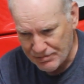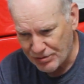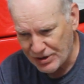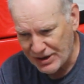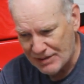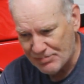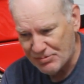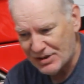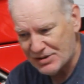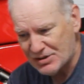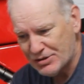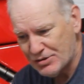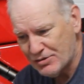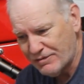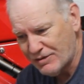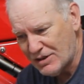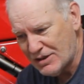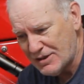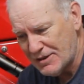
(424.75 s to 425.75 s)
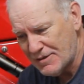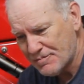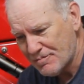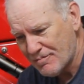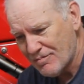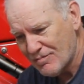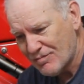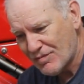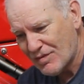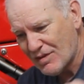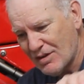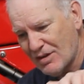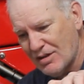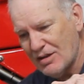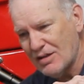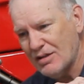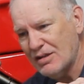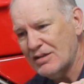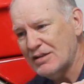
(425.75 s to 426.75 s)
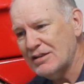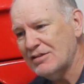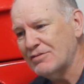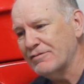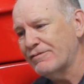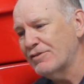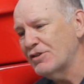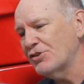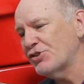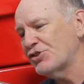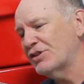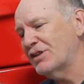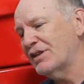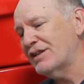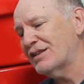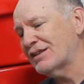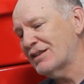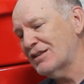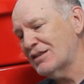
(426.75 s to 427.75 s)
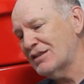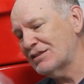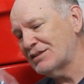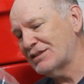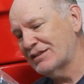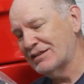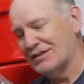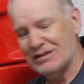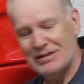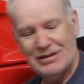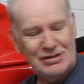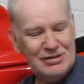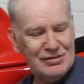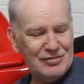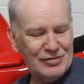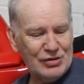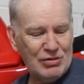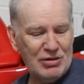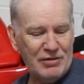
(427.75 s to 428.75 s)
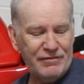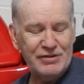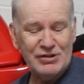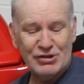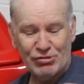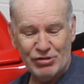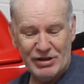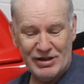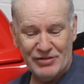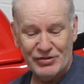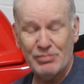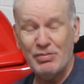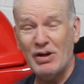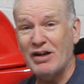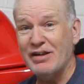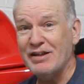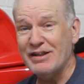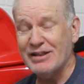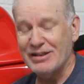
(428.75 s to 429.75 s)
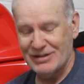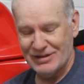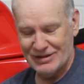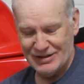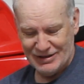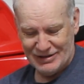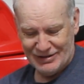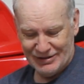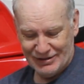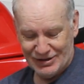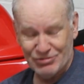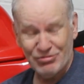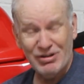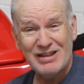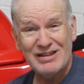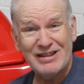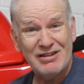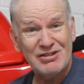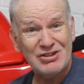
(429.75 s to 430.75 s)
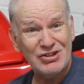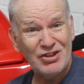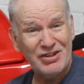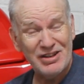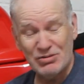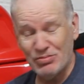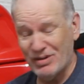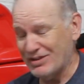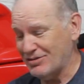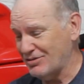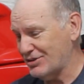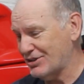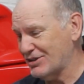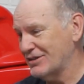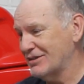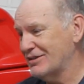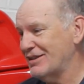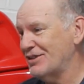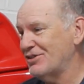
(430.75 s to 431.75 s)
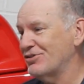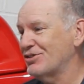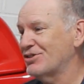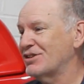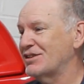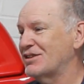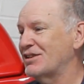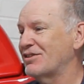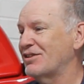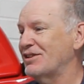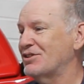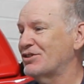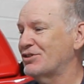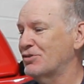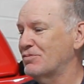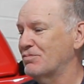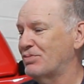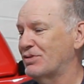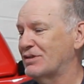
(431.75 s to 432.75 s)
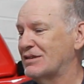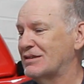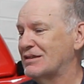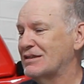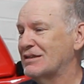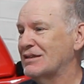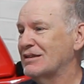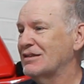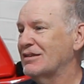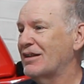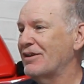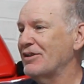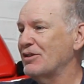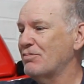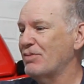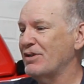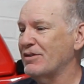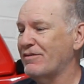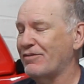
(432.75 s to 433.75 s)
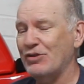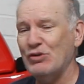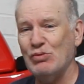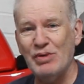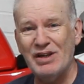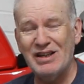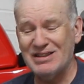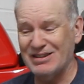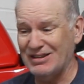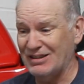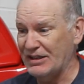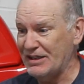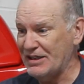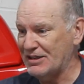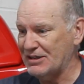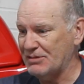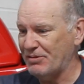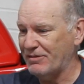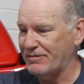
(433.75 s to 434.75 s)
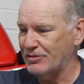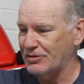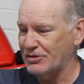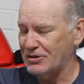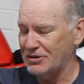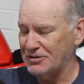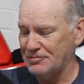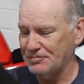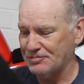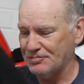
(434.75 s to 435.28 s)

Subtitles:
pretty happy with that so far. Unfortunately, I can't go off and try it on the bike because right now it's not on its wheels. It's just sitting on its sump, and it'll be a few weeks at least before